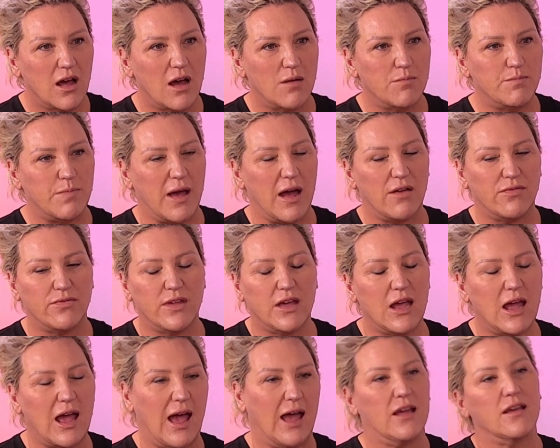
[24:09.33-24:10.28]
about
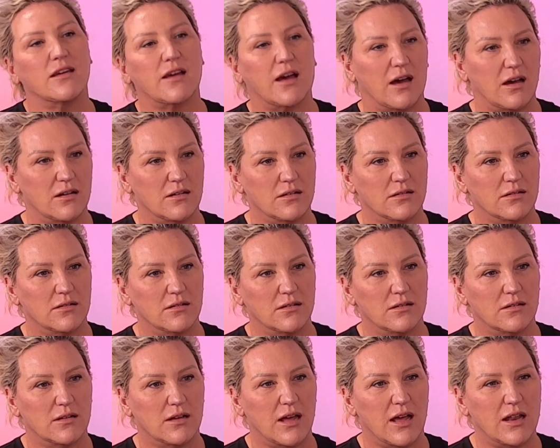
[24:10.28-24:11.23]
their anger
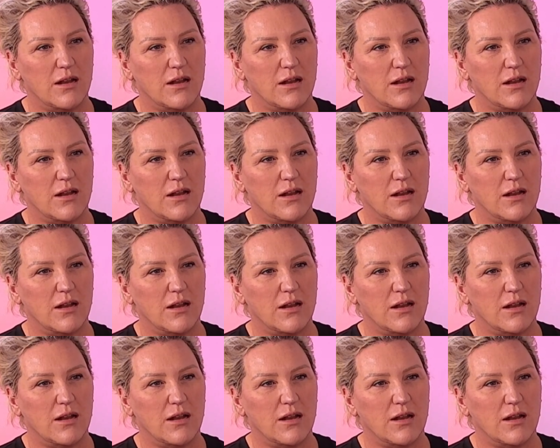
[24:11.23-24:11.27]
mm-hmm.